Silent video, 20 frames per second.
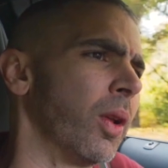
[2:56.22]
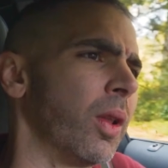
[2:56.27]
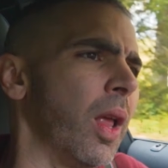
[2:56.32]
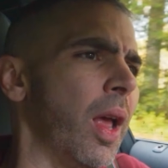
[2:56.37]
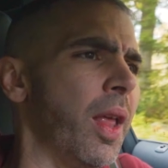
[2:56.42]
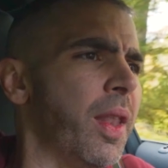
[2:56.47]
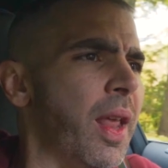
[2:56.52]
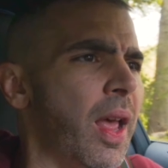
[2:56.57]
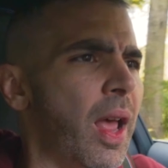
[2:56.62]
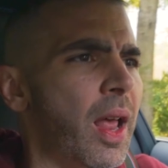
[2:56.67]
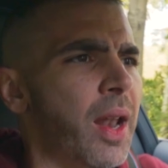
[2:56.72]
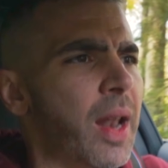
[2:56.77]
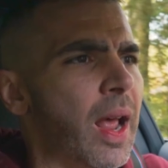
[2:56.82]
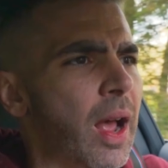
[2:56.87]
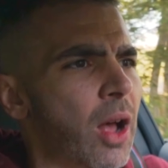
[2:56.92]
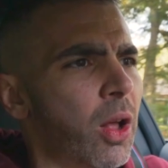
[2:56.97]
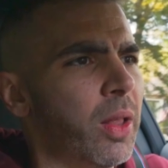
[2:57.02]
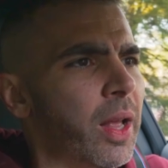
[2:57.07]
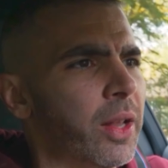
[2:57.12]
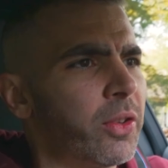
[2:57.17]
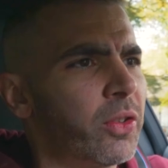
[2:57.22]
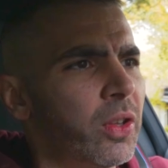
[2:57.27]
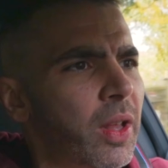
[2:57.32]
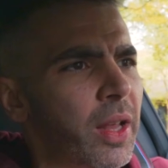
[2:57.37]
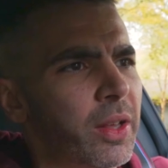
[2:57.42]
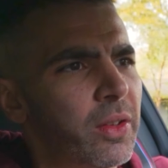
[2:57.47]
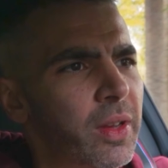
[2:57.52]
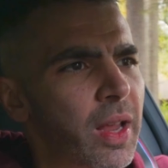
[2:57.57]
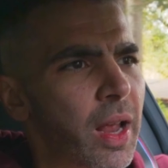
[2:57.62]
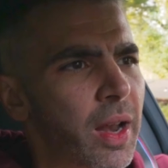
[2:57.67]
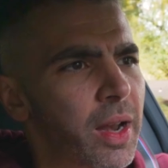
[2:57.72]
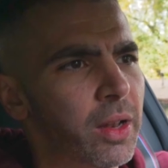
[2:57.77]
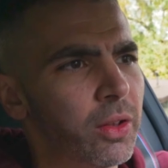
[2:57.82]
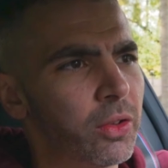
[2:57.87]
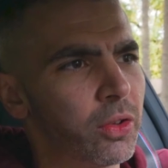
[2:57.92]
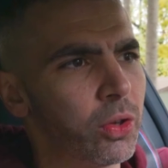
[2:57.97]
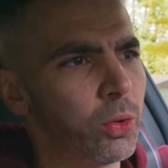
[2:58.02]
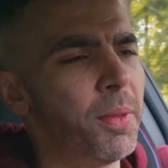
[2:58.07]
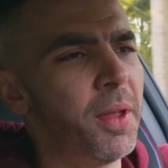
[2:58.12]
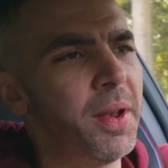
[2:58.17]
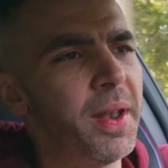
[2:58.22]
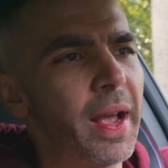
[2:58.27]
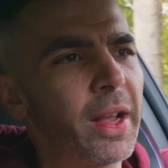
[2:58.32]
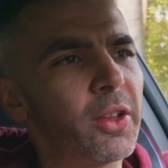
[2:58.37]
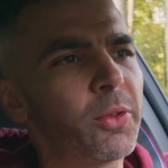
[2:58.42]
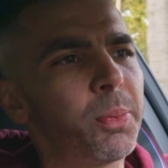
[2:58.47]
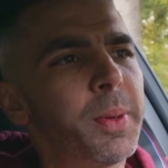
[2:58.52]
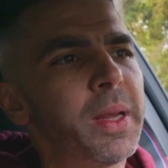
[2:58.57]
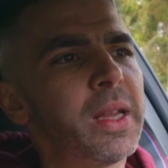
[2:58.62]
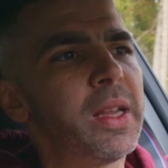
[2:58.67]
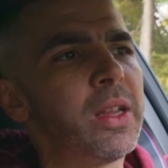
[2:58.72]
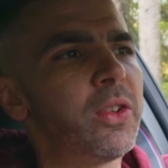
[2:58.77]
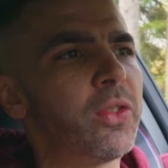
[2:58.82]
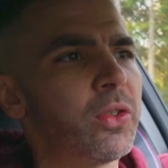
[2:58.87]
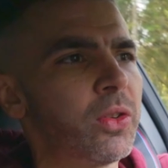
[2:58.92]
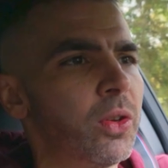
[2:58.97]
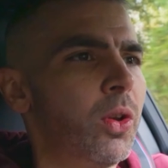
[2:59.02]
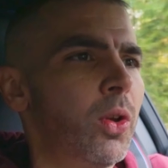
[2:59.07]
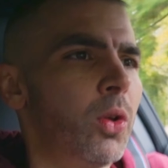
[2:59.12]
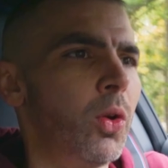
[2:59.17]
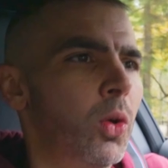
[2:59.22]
And now let's get into the next piece,